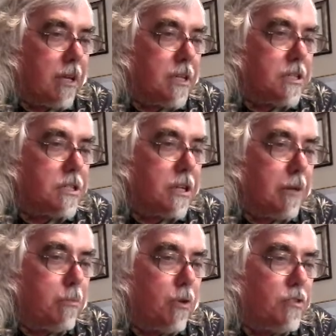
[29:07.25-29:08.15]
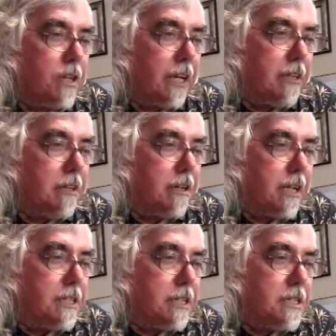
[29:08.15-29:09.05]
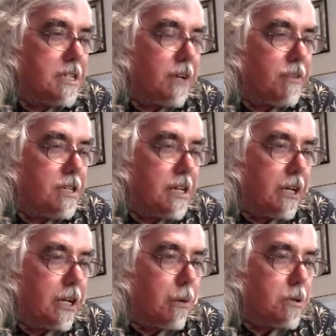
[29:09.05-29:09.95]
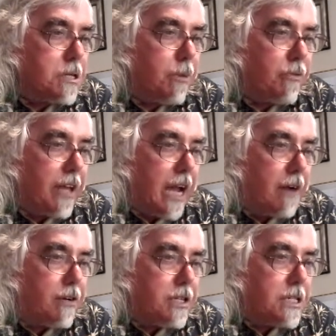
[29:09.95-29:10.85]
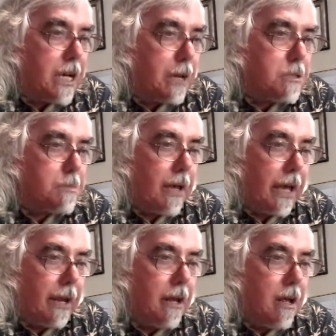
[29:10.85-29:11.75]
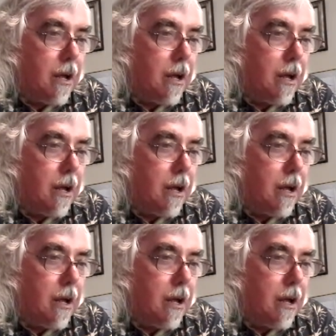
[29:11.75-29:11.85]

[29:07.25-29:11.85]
Since I had moved to England in 1970, a year was about the average time span